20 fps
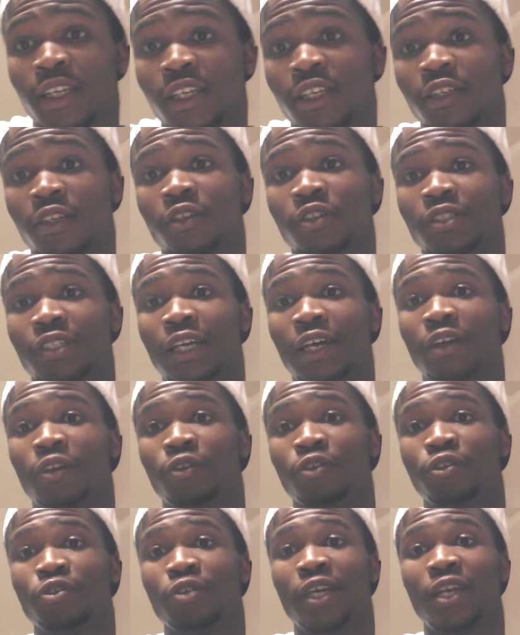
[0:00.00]
He looks down
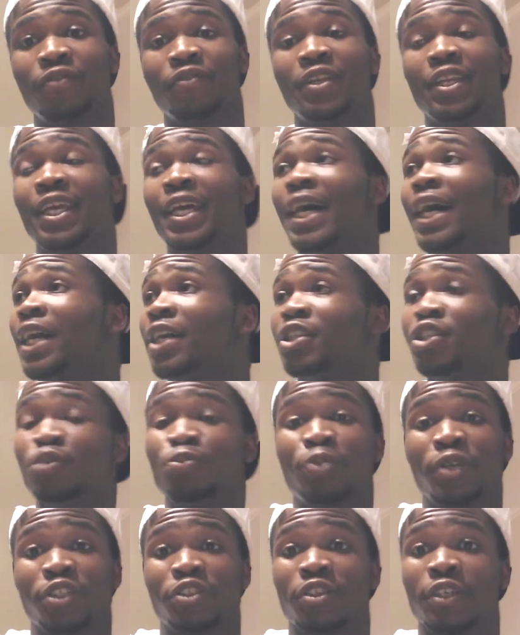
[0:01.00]
on you every day. I could
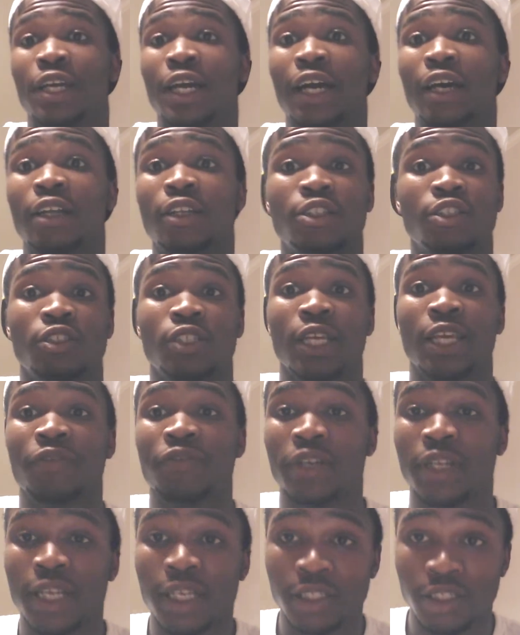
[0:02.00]
just picture God just
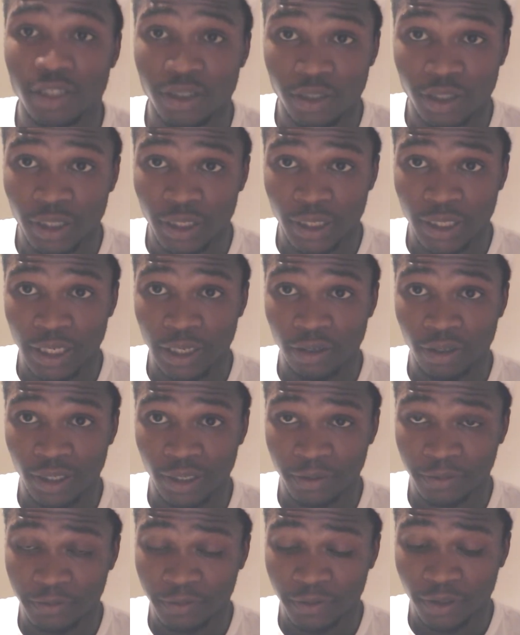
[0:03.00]
every day just looking down
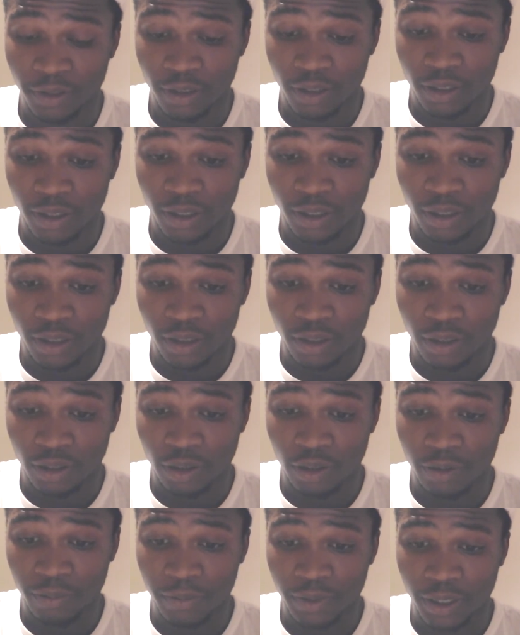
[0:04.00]
like,
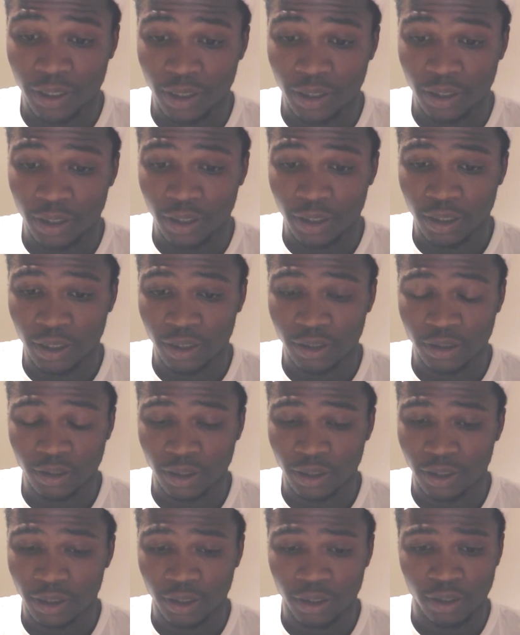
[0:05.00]
oh my gosh,
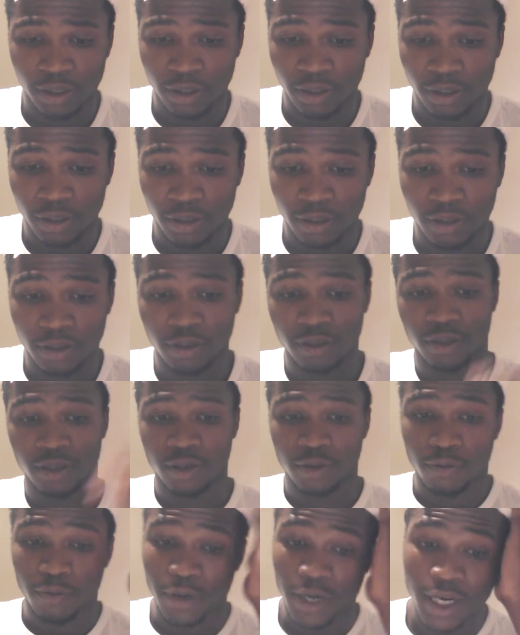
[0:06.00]

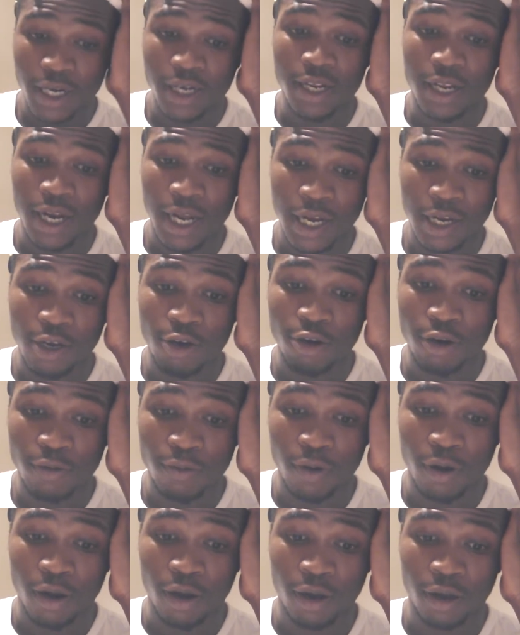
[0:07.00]
where did I go
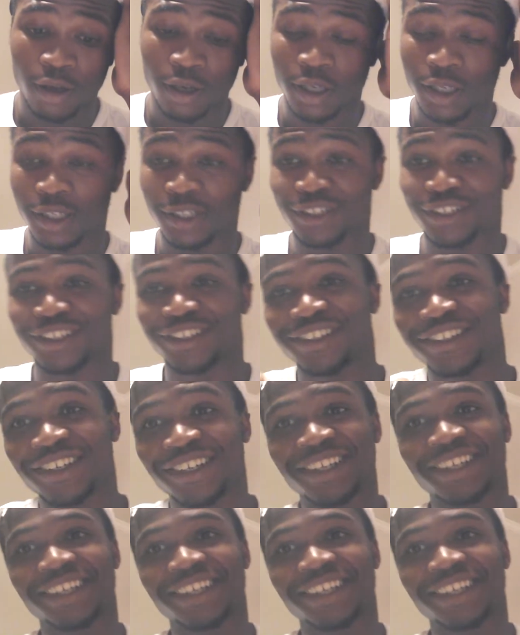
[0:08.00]
wrong? You know,